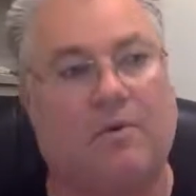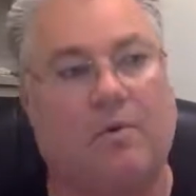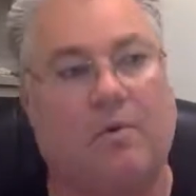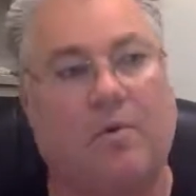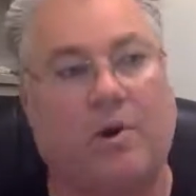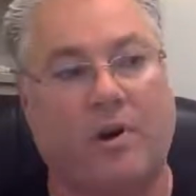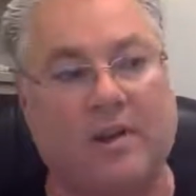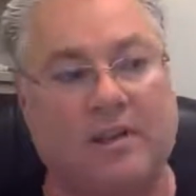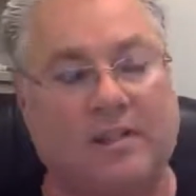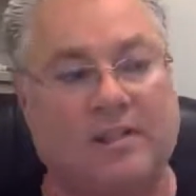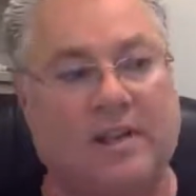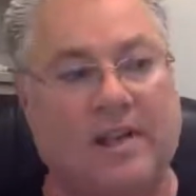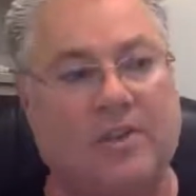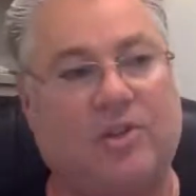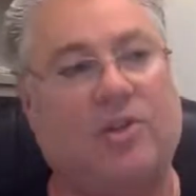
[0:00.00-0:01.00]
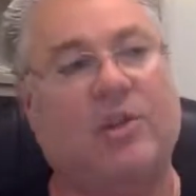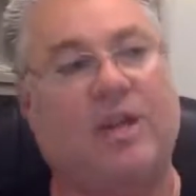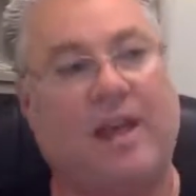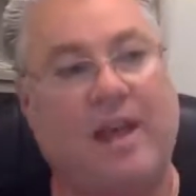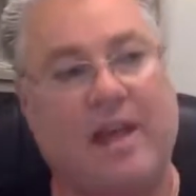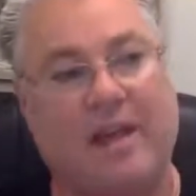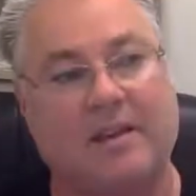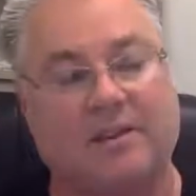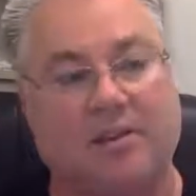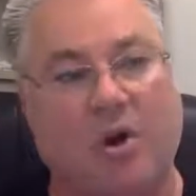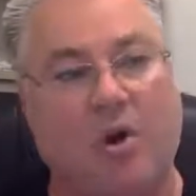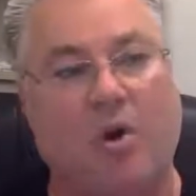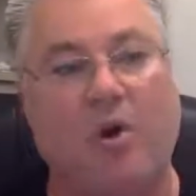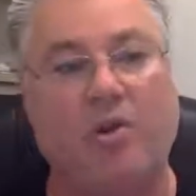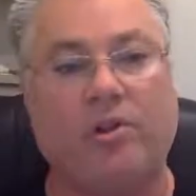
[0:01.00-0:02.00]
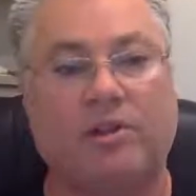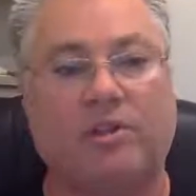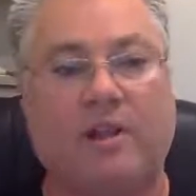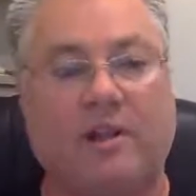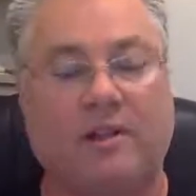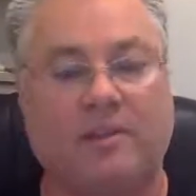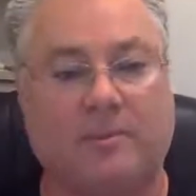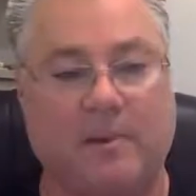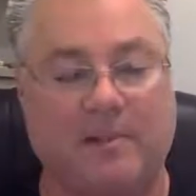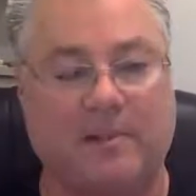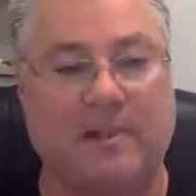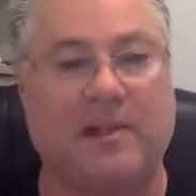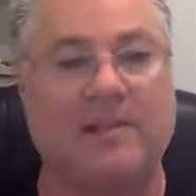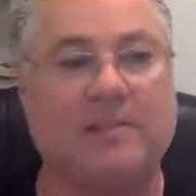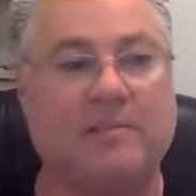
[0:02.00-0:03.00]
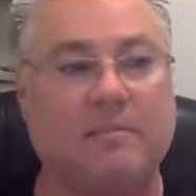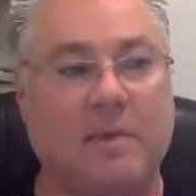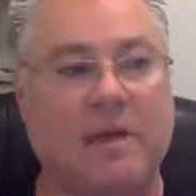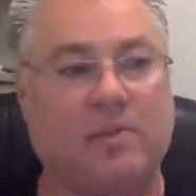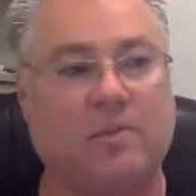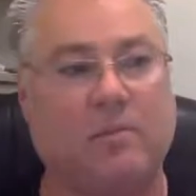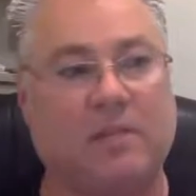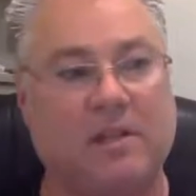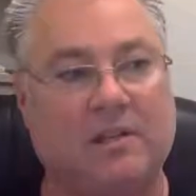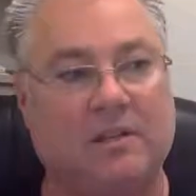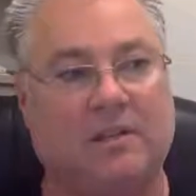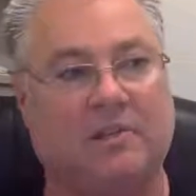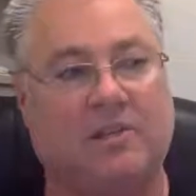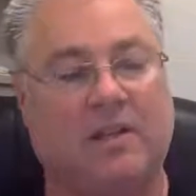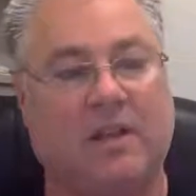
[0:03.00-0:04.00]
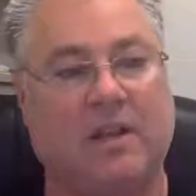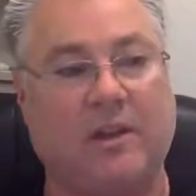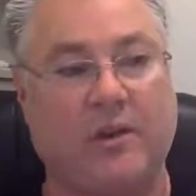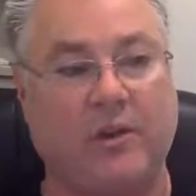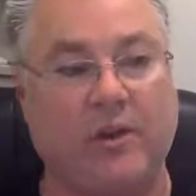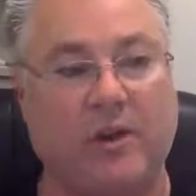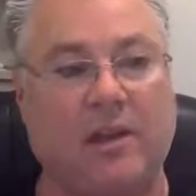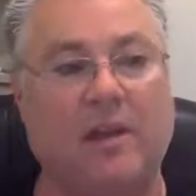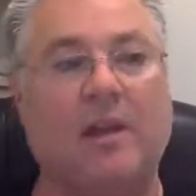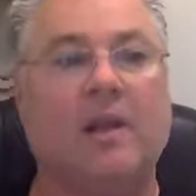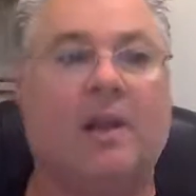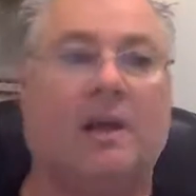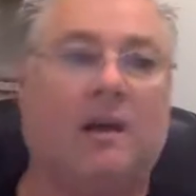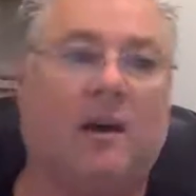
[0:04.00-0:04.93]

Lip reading: organization that has all this knowledge about test, measurement, security,